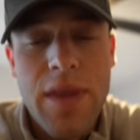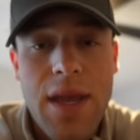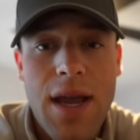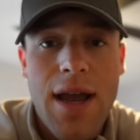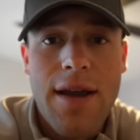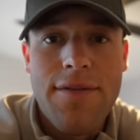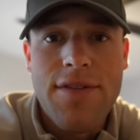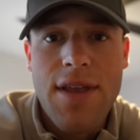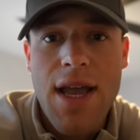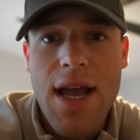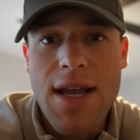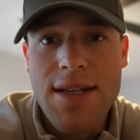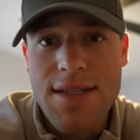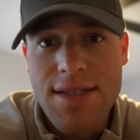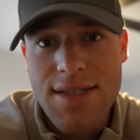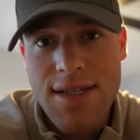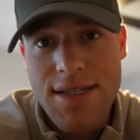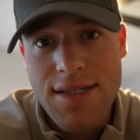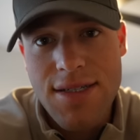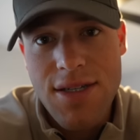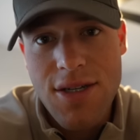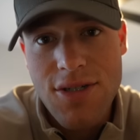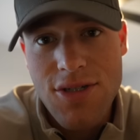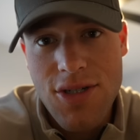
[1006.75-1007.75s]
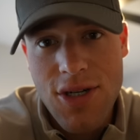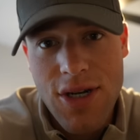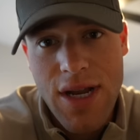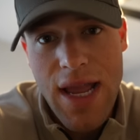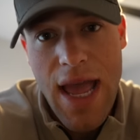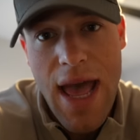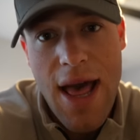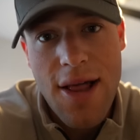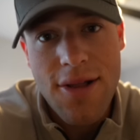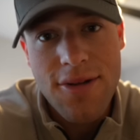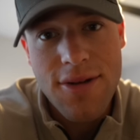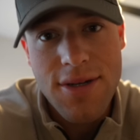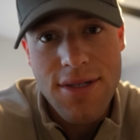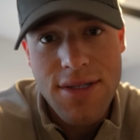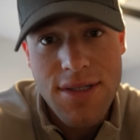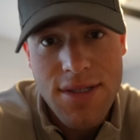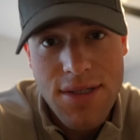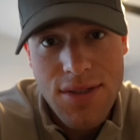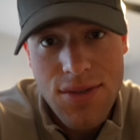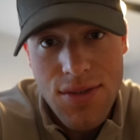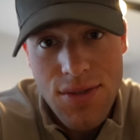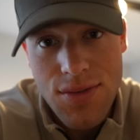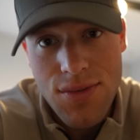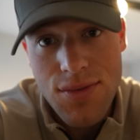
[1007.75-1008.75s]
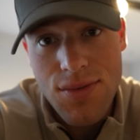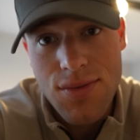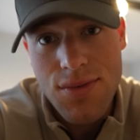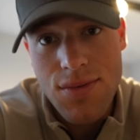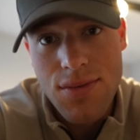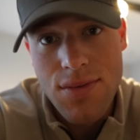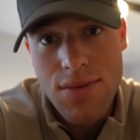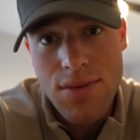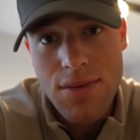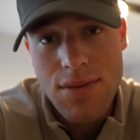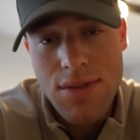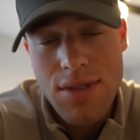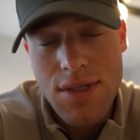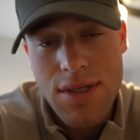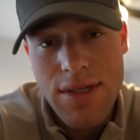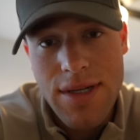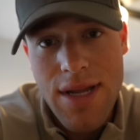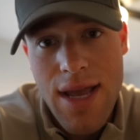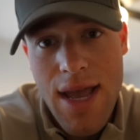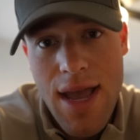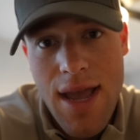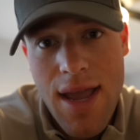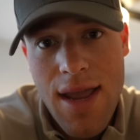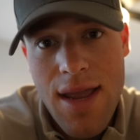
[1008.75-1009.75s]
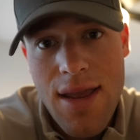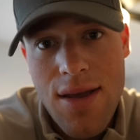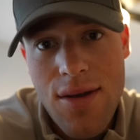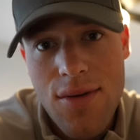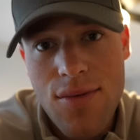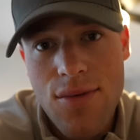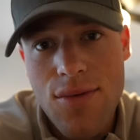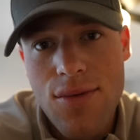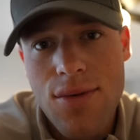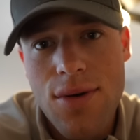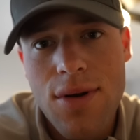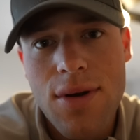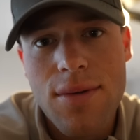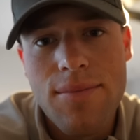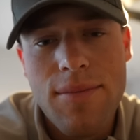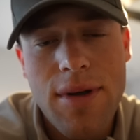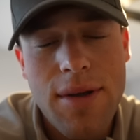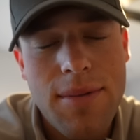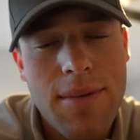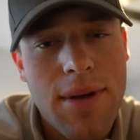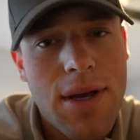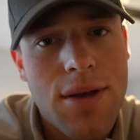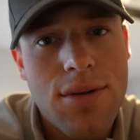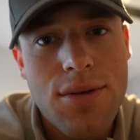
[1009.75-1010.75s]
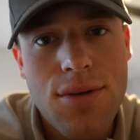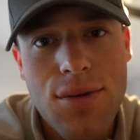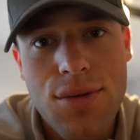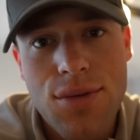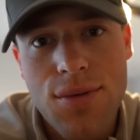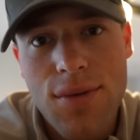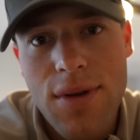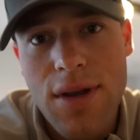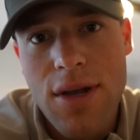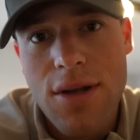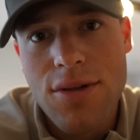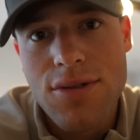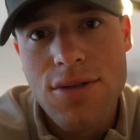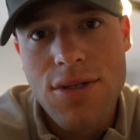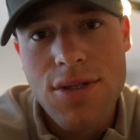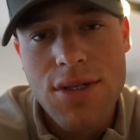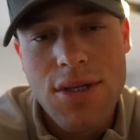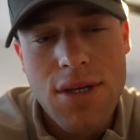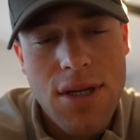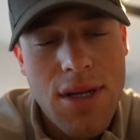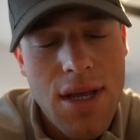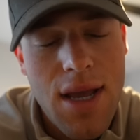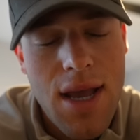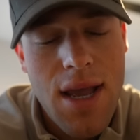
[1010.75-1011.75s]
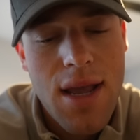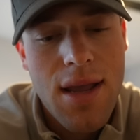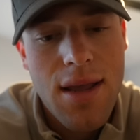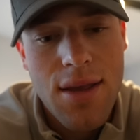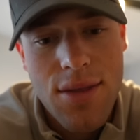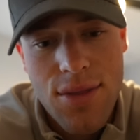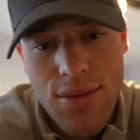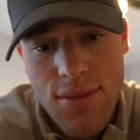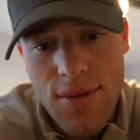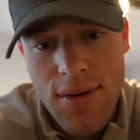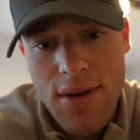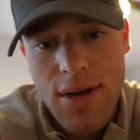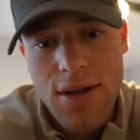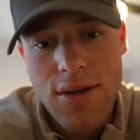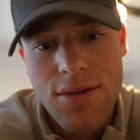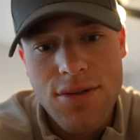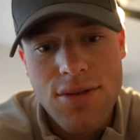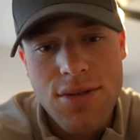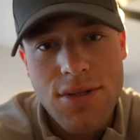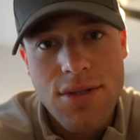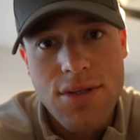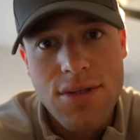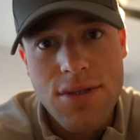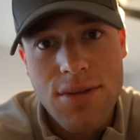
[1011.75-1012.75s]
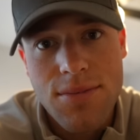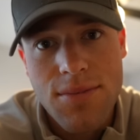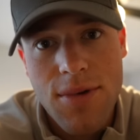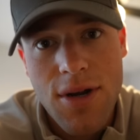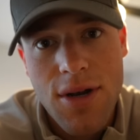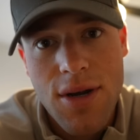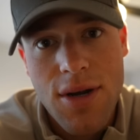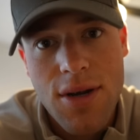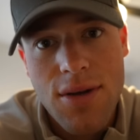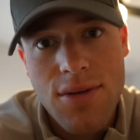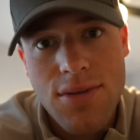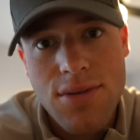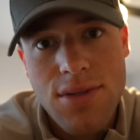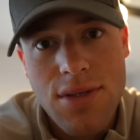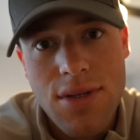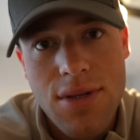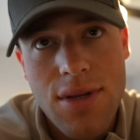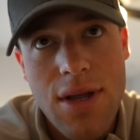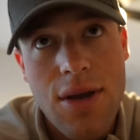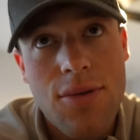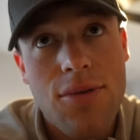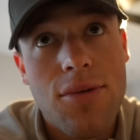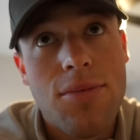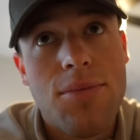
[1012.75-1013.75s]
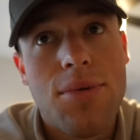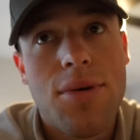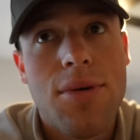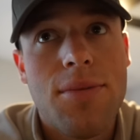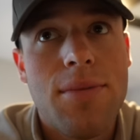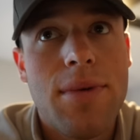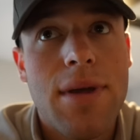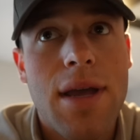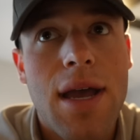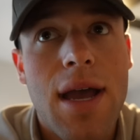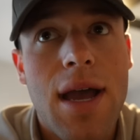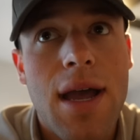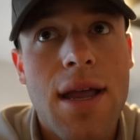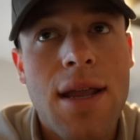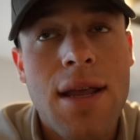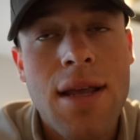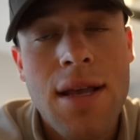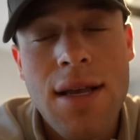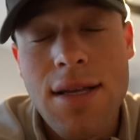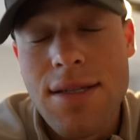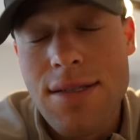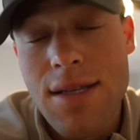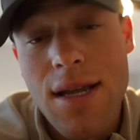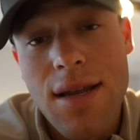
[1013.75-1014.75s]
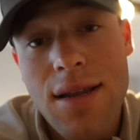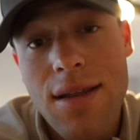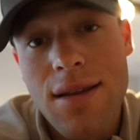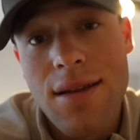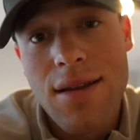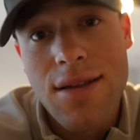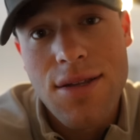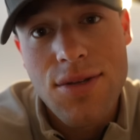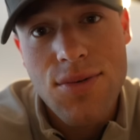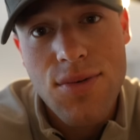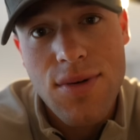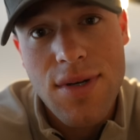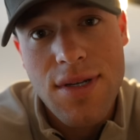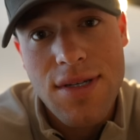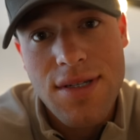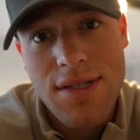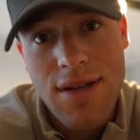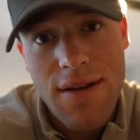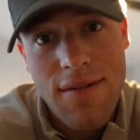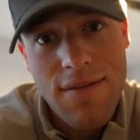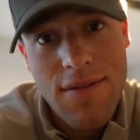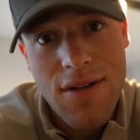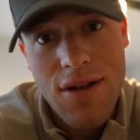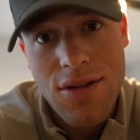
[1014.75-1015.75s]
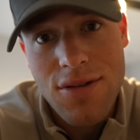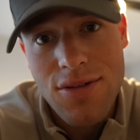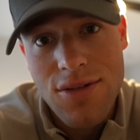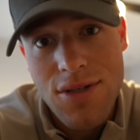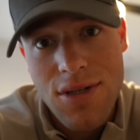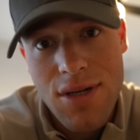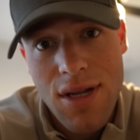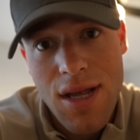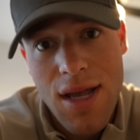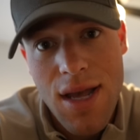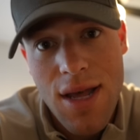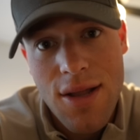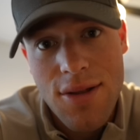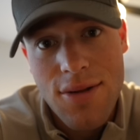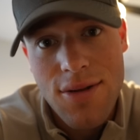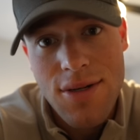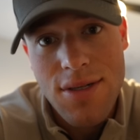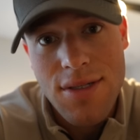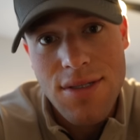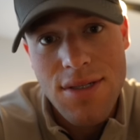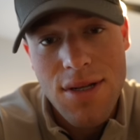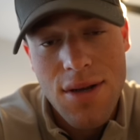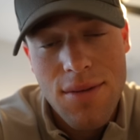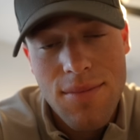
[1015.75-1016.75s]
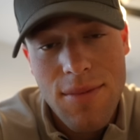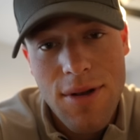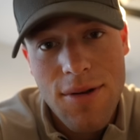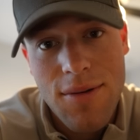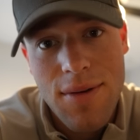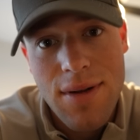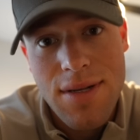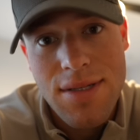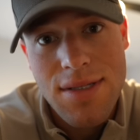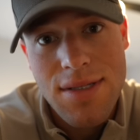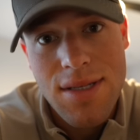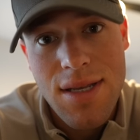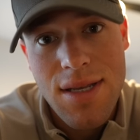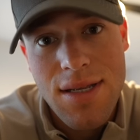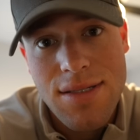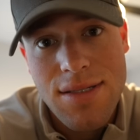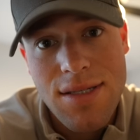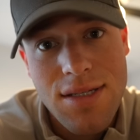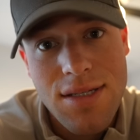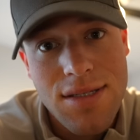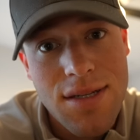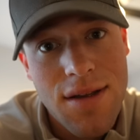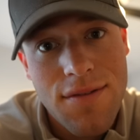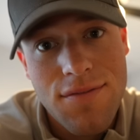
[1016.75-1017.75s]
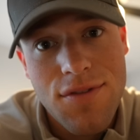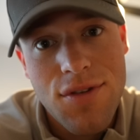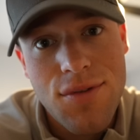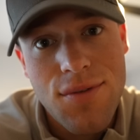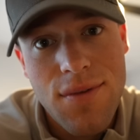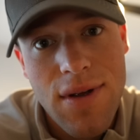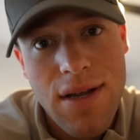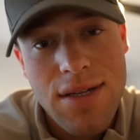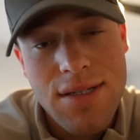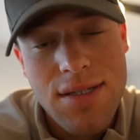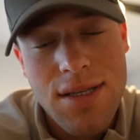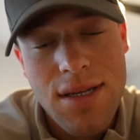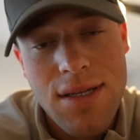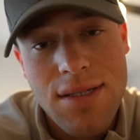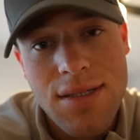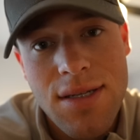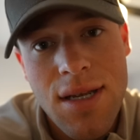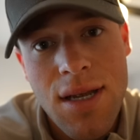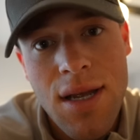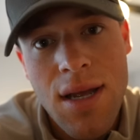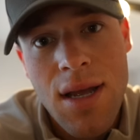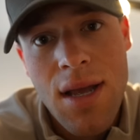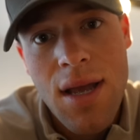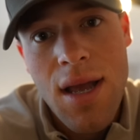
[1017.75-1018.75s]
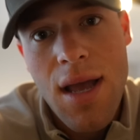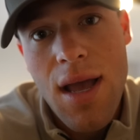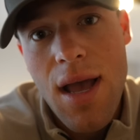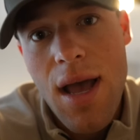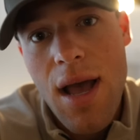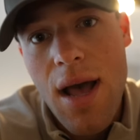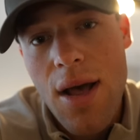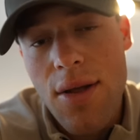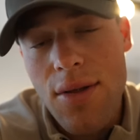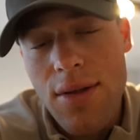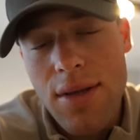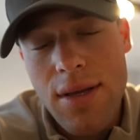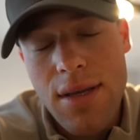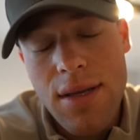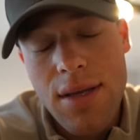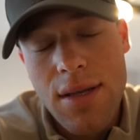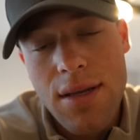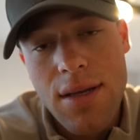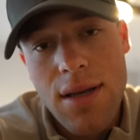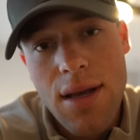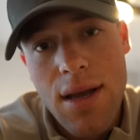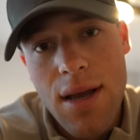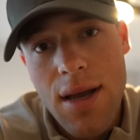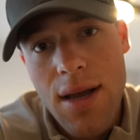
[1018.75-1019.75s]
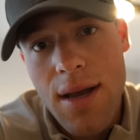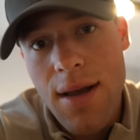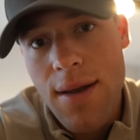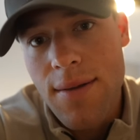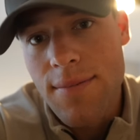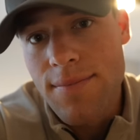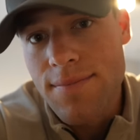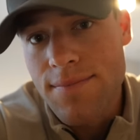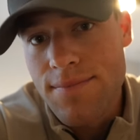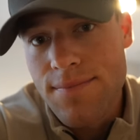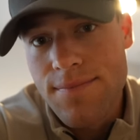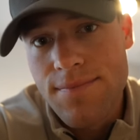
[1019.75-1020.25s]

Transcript: i have to add 600 calories to today, or maybe I'll do 300 today and 300 tomorrow. So that would put me at, instead of eating 2,700 calories on my rest days, because I have two rest days, I'll eat um,